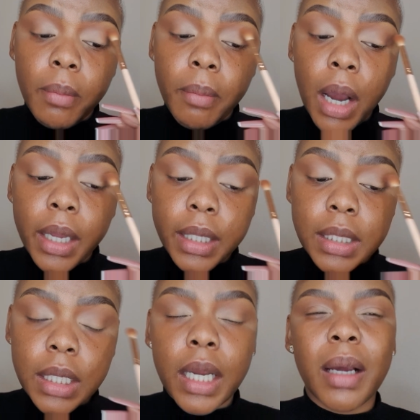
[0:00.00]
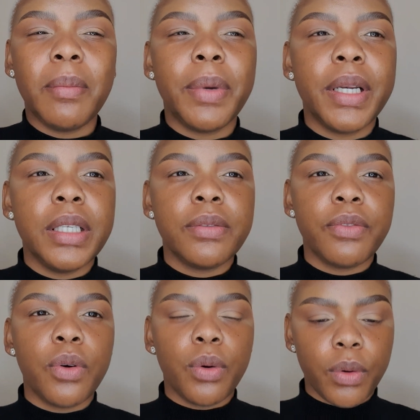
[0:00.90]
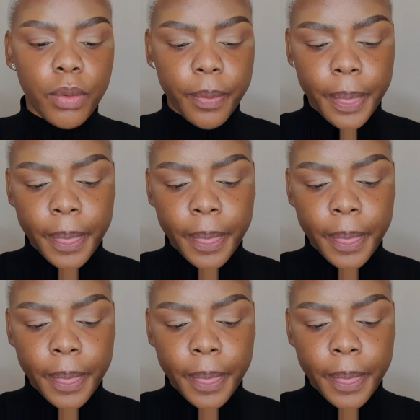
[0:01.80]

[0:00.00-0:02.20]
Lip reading: marketing companies for